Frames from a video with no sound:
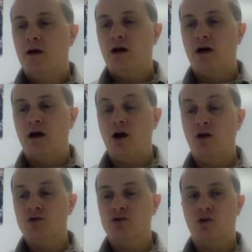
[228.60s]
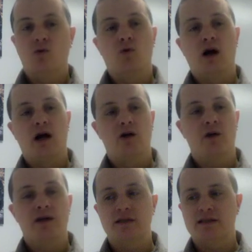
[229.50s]
Also,
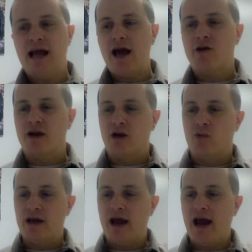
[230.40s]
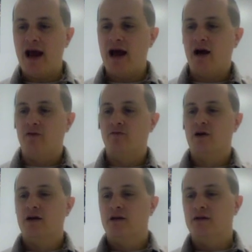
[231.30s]
going into Saturday, we have
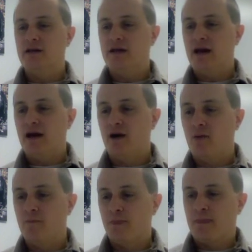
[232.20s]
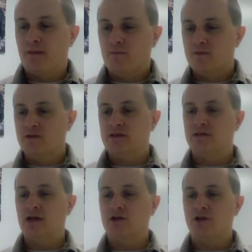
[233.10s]
the
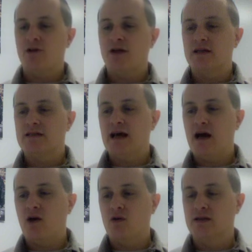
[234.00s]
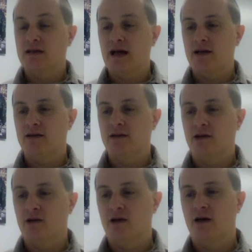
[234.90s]
Delta Theta Tau has got
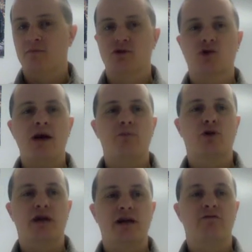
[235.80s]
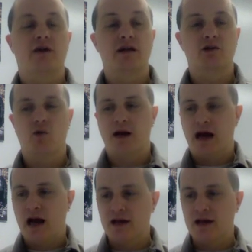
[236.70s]
their scrapbooking event going on.